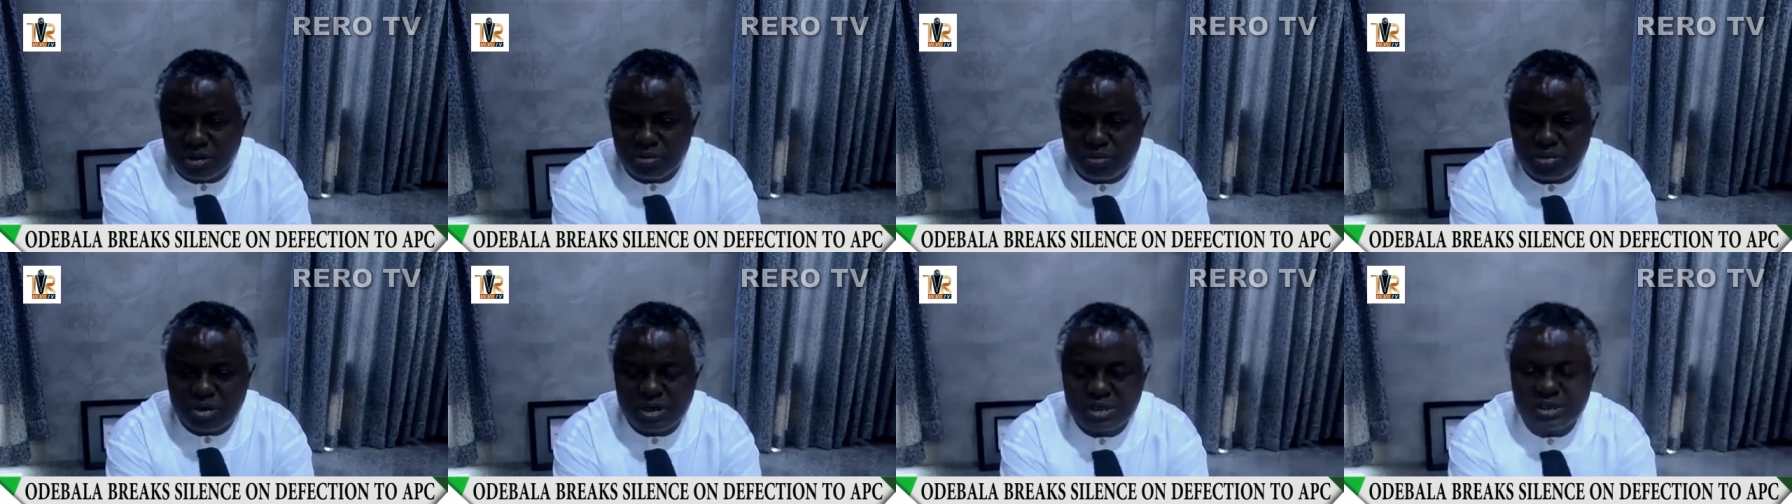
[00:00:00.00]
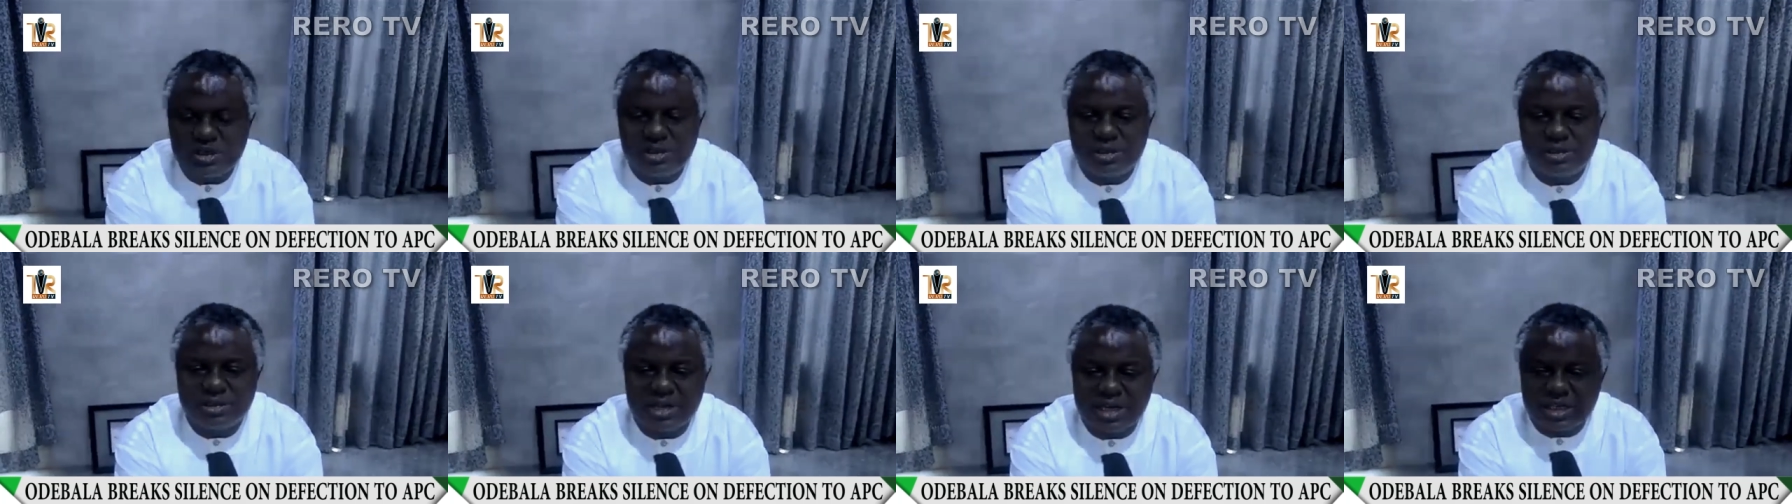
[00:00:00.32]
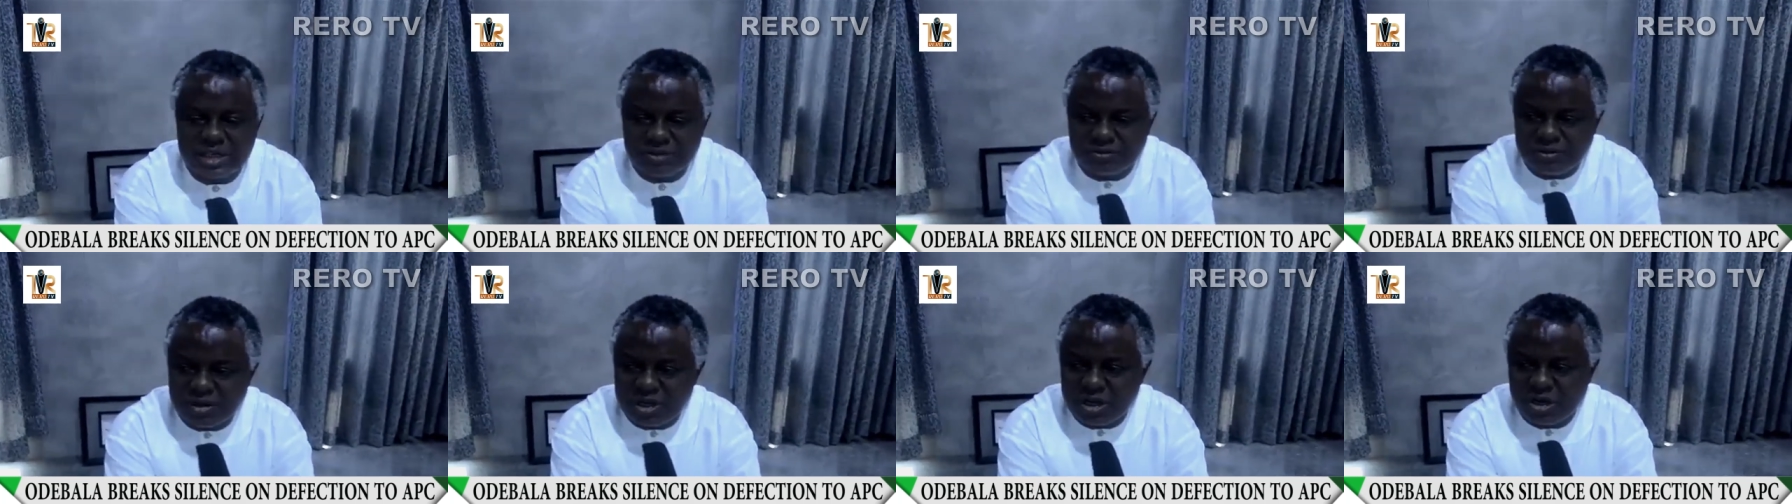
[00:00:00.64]
please
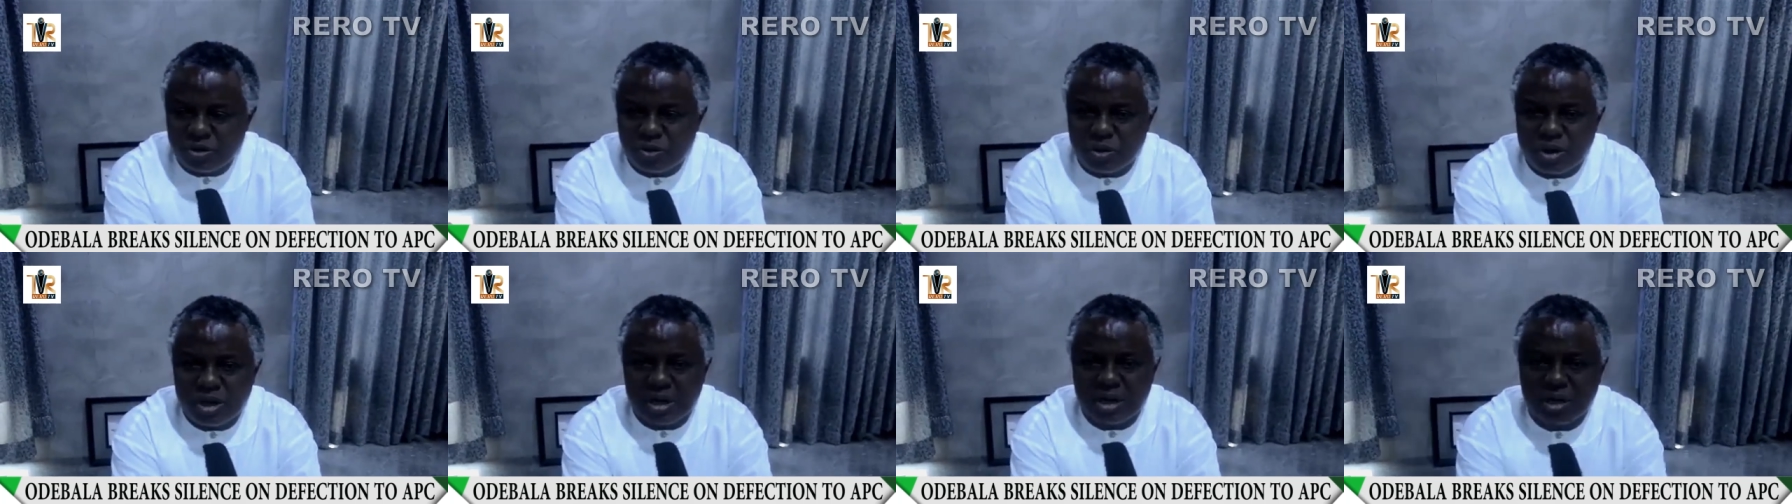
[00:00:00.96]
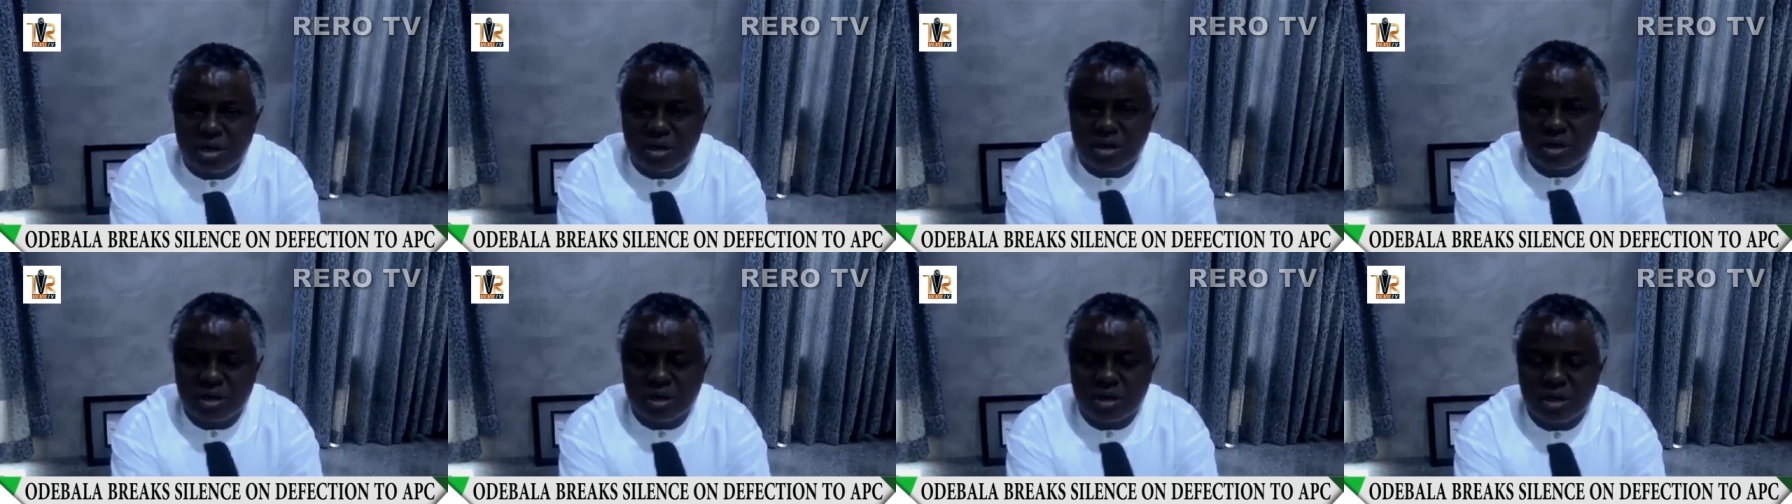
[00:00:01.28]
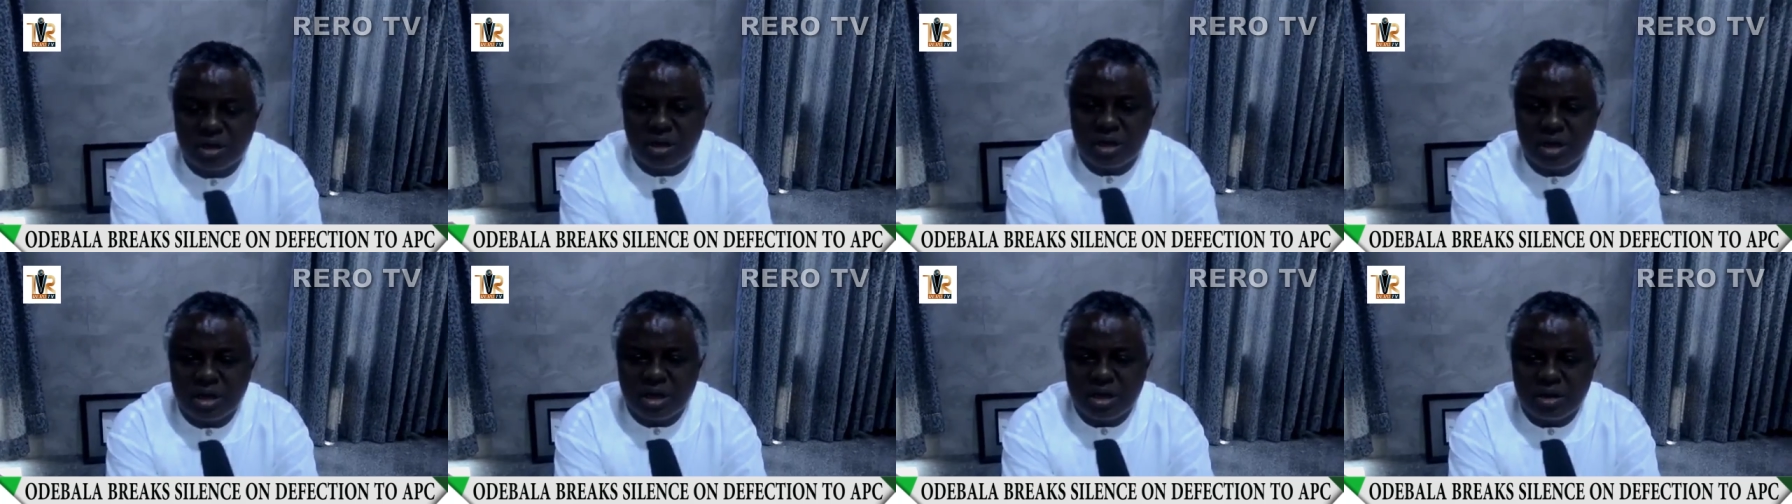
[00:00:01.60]
dress very well
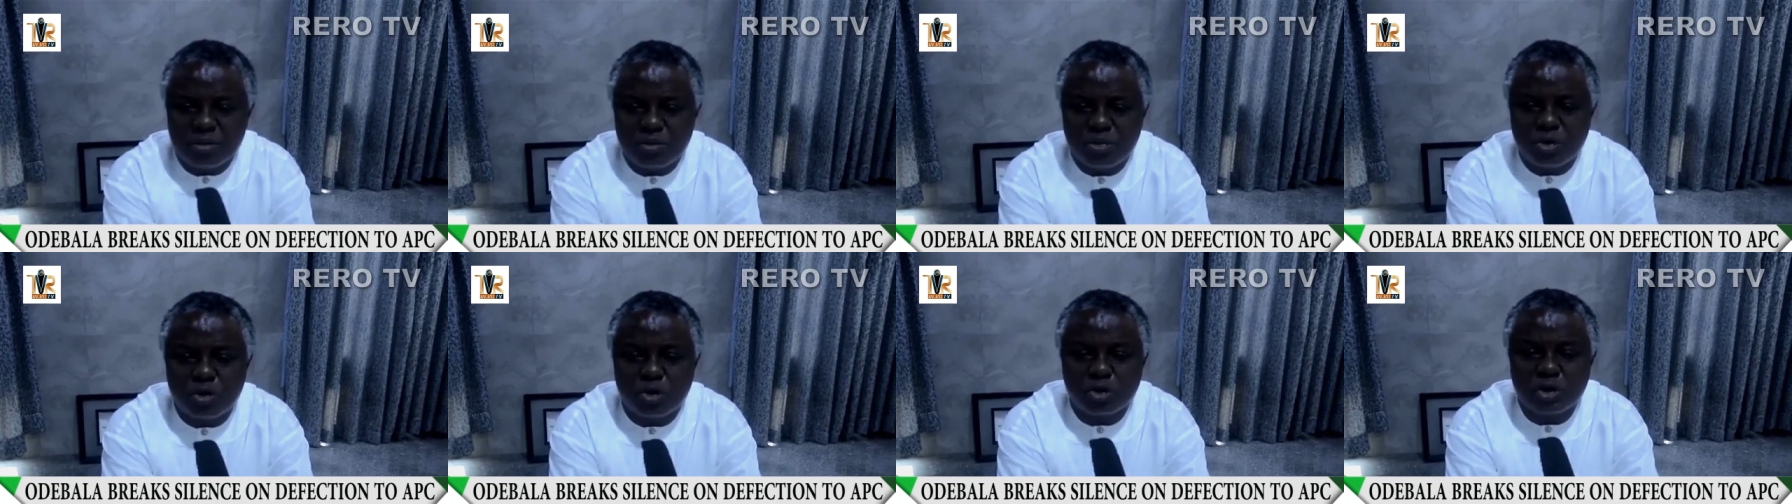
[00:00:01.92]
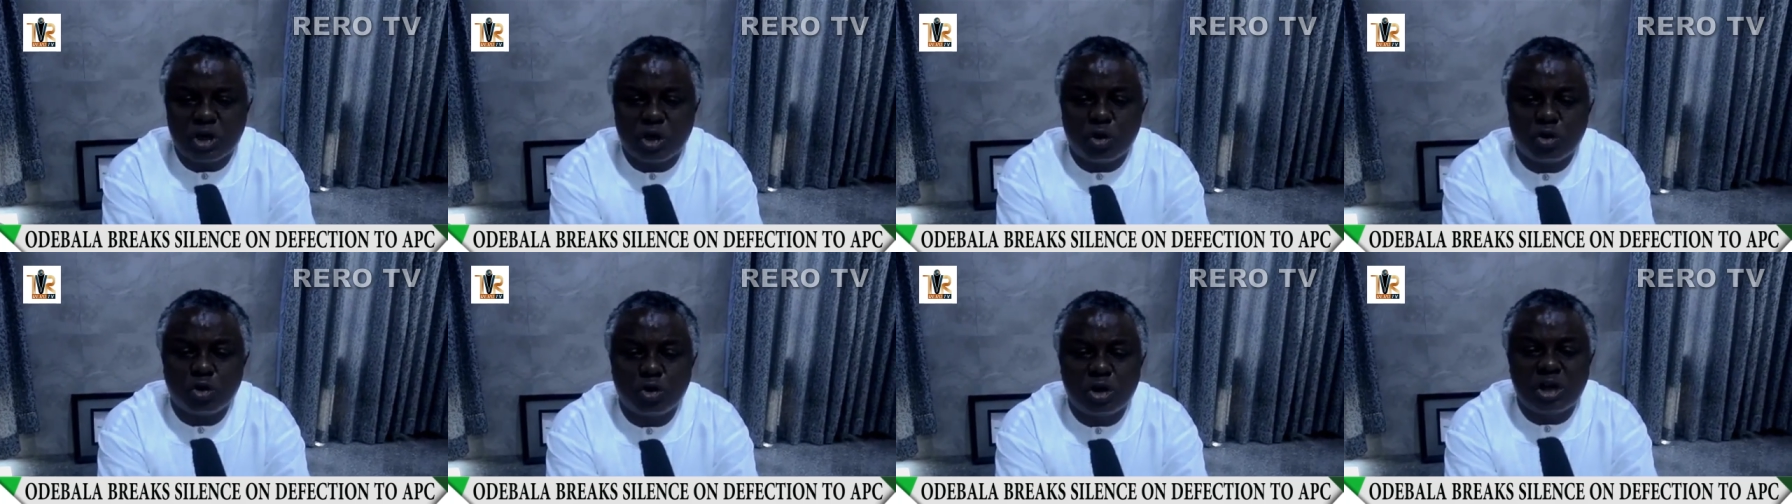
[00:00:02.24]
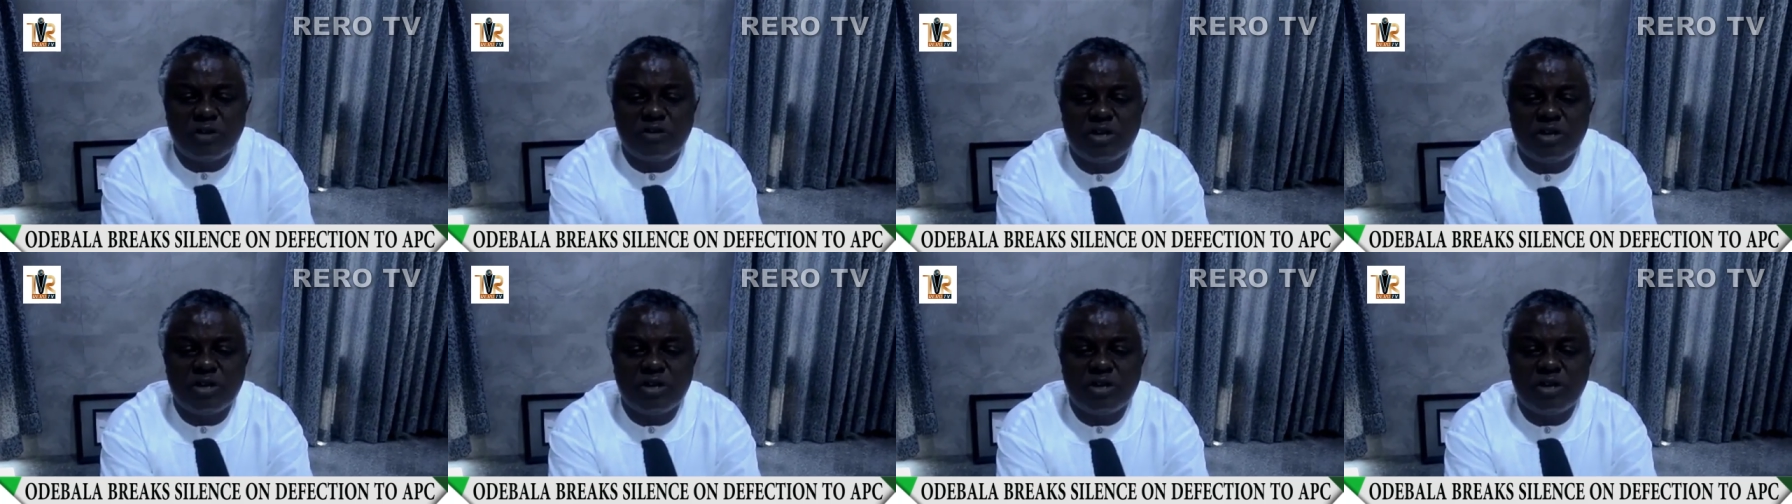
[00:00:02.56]
because you are going to